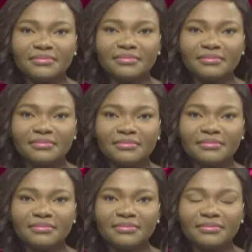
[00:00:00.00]

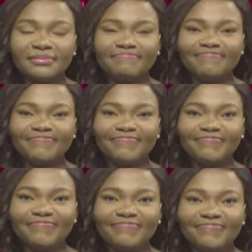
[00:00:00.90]

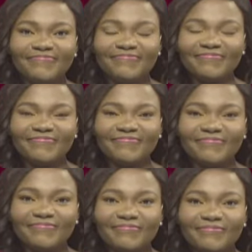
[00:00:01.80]
No words are spoken by the person on screen.